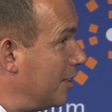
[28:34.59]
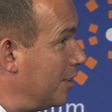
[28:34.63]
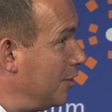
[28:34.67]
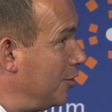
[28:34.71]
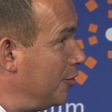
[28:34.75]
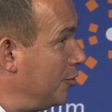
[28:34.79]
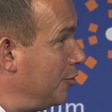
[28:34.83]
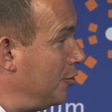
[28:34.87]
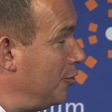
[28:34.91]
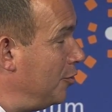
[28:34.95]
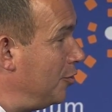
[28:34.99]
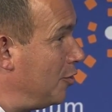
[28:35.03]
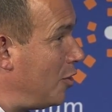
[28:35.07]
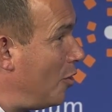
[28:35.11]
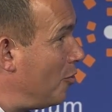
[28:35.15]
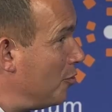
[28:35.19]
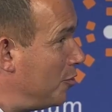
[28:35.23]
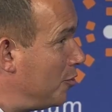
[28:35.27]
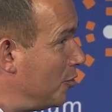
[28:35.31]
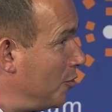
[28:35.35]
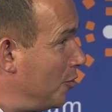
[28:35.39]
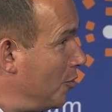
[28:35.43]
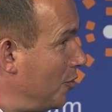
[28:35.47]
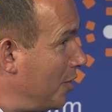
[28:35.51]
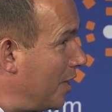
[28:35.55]
You don't
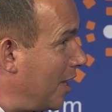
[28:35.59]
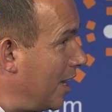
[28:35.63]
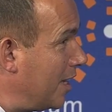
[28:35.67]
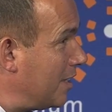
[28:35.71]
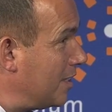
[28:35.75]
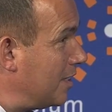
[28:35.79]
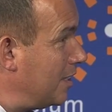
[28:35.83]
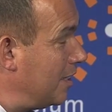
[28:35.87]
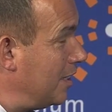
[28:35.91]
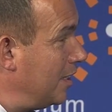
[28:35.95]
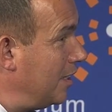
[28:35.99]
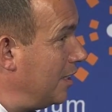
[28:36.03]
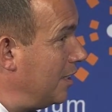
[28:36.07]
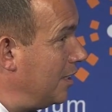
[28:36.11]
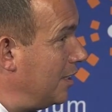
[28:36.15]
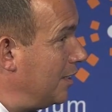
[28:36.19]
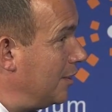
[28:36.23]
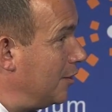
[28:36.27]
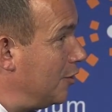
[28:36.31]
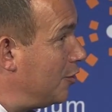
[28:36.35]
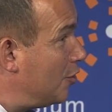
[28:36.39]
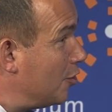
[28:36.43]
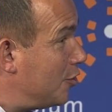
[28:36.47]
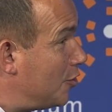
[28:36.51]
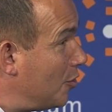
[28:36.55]
do that.
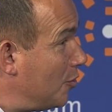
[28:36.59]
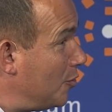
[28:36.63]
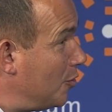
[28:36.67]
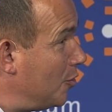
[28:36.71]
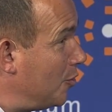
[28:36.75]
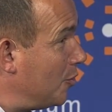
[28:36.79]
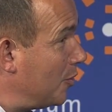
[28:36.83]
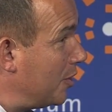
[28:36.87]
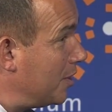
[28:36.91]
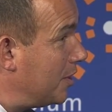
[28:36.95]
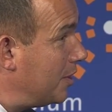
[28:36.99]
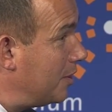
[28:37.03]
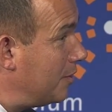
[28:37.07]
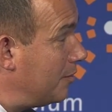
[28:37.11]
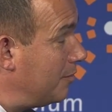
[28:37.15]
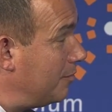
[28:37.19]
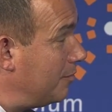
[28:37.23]
You just don't do it.